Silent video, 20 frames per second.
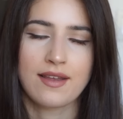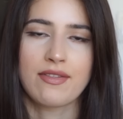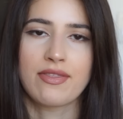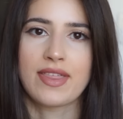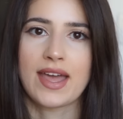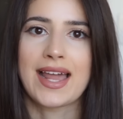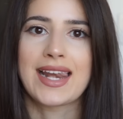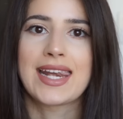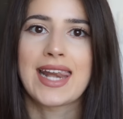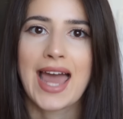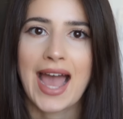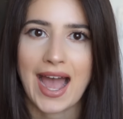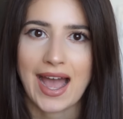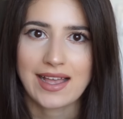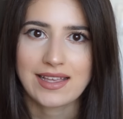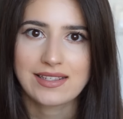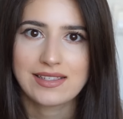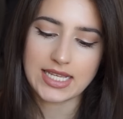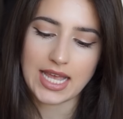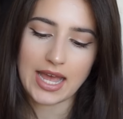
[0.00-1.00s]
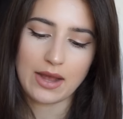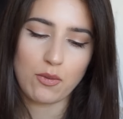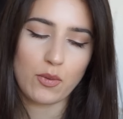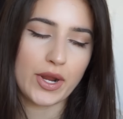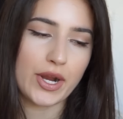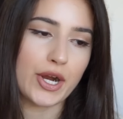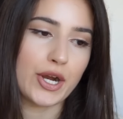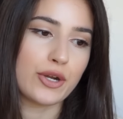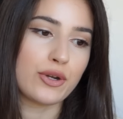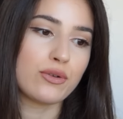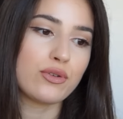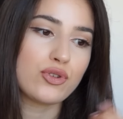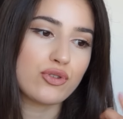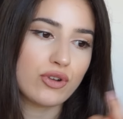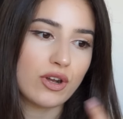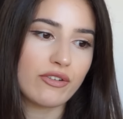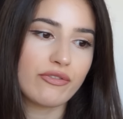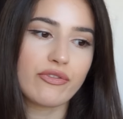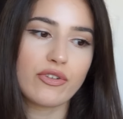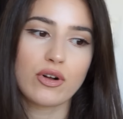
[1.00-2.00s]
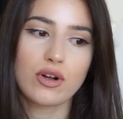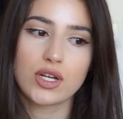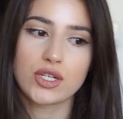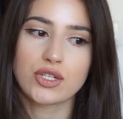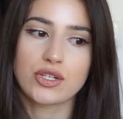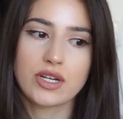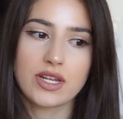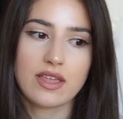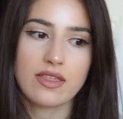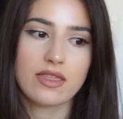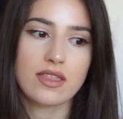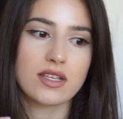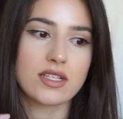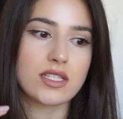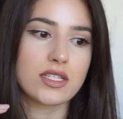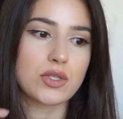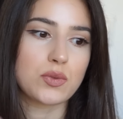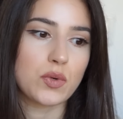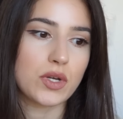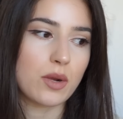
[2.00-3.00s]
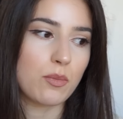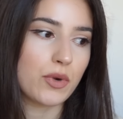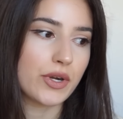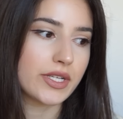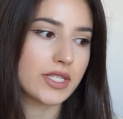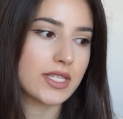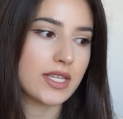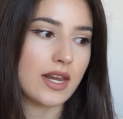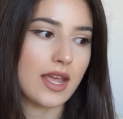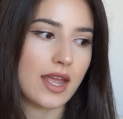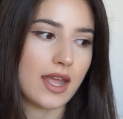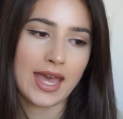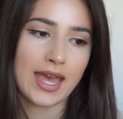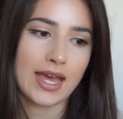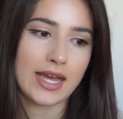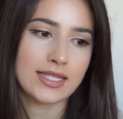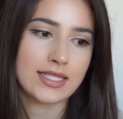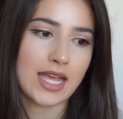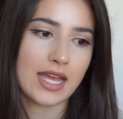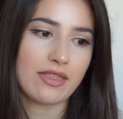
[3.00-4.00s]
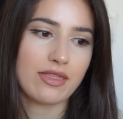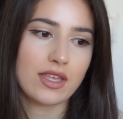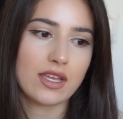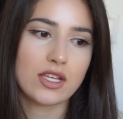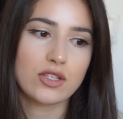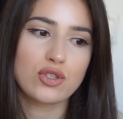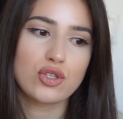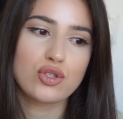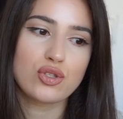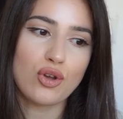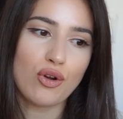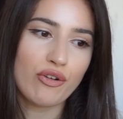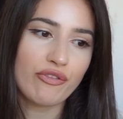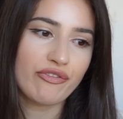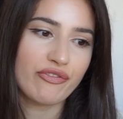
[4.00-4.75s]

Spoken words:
that last. I wear Neutral Full underneath this. It's what I'm wearing today, and I think it's so